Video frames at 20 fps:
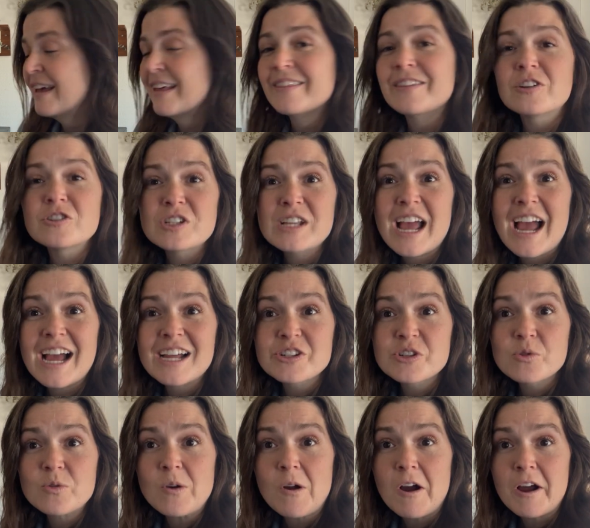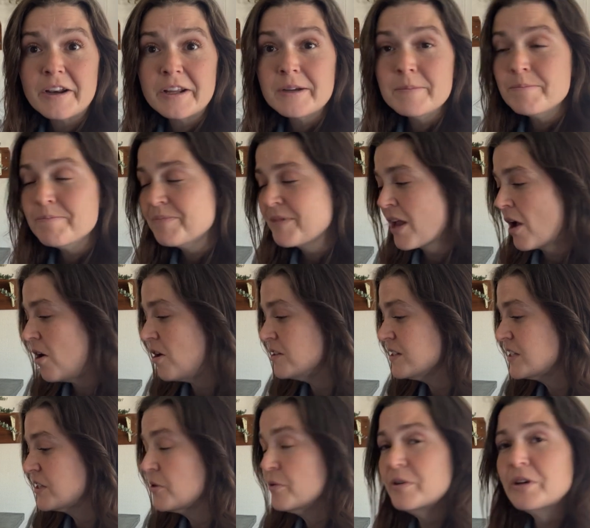There's ageratum,
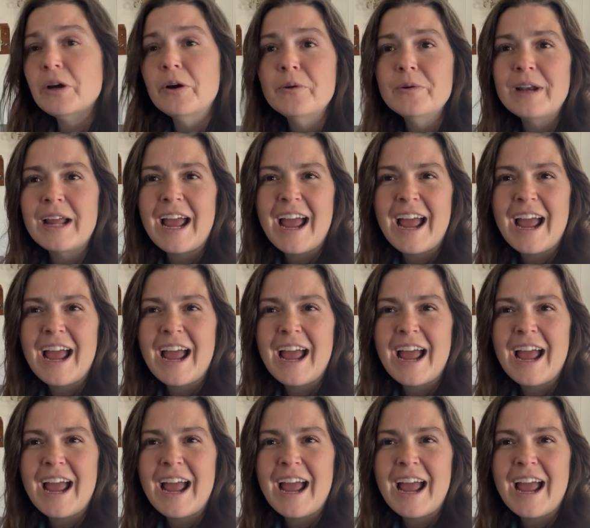also known